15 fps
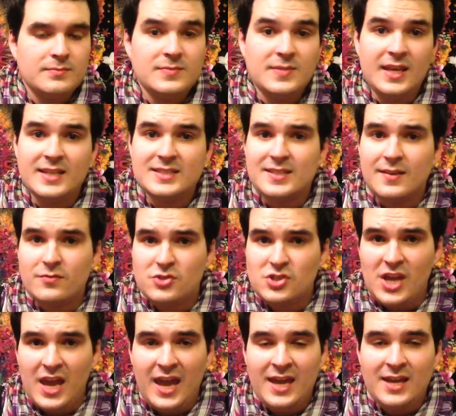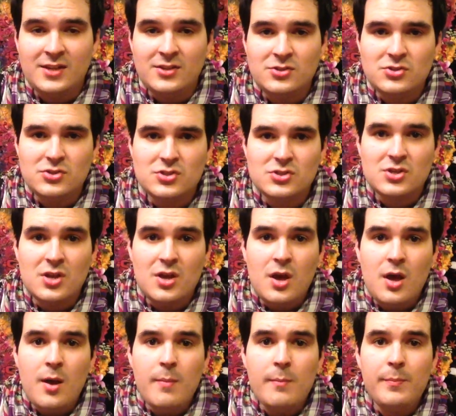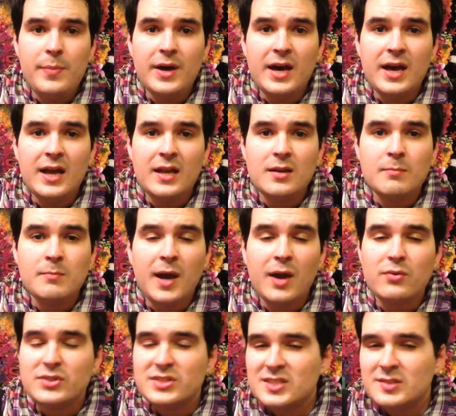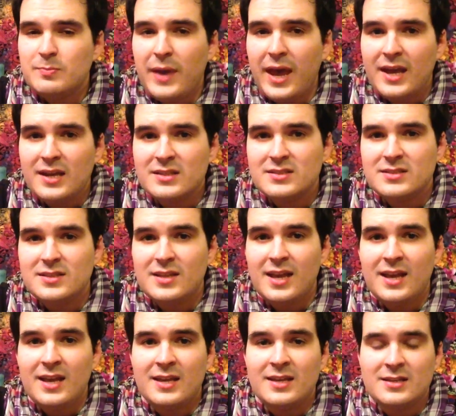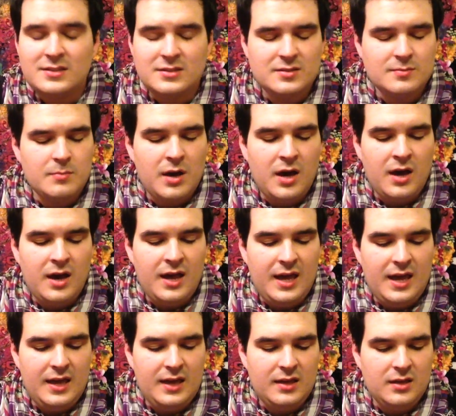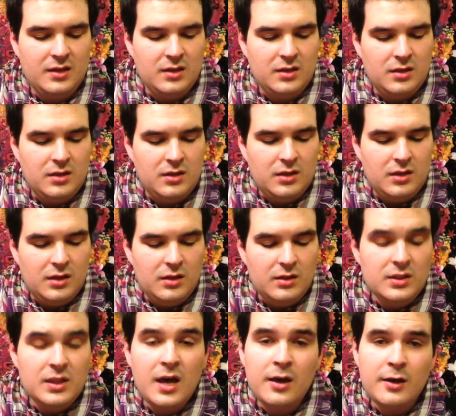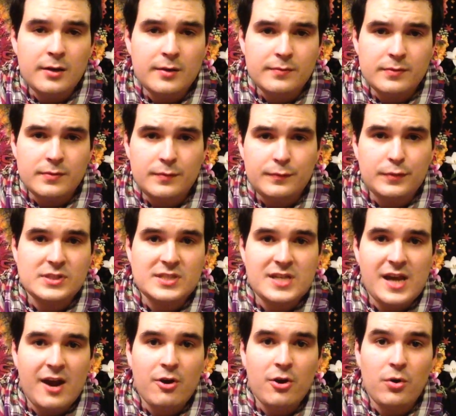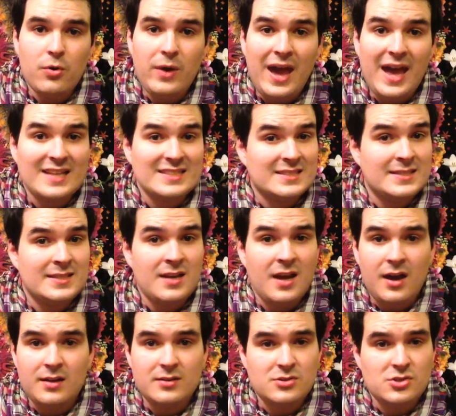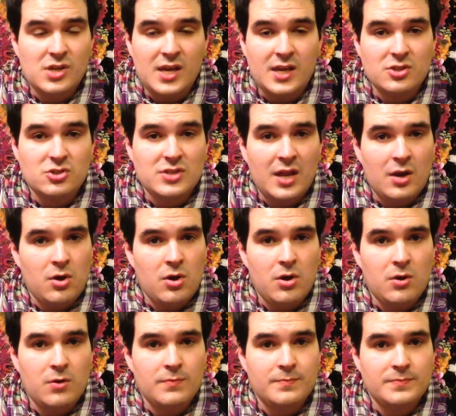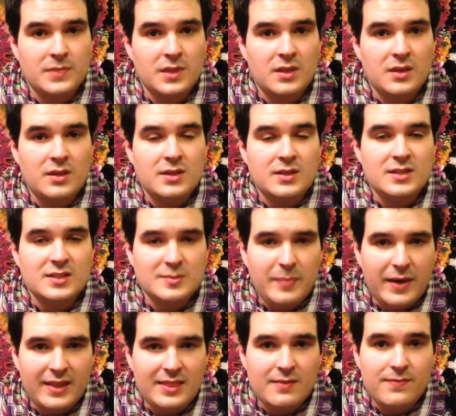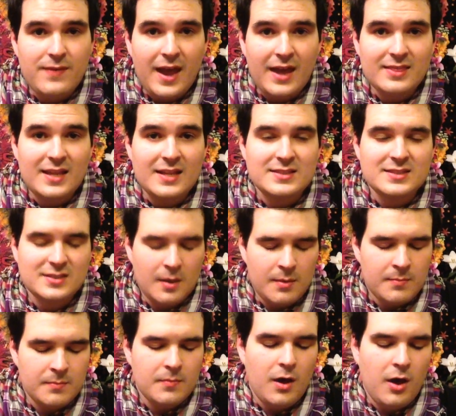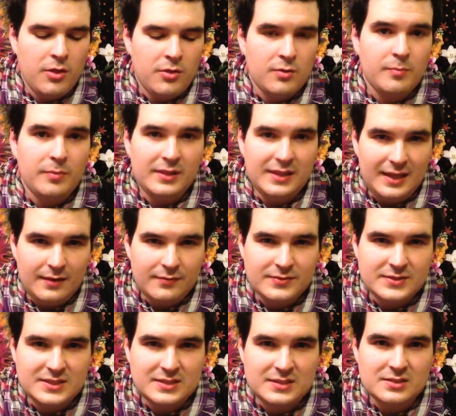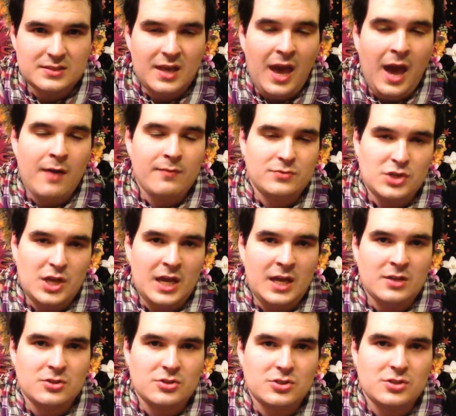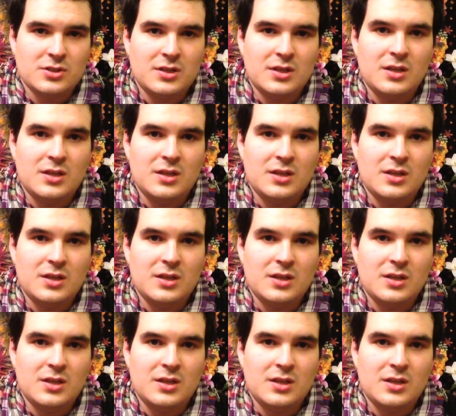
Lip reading: Things have changed, but my respect and my love for tarot has not changed at all, despite the fact that some other beliefs have changed.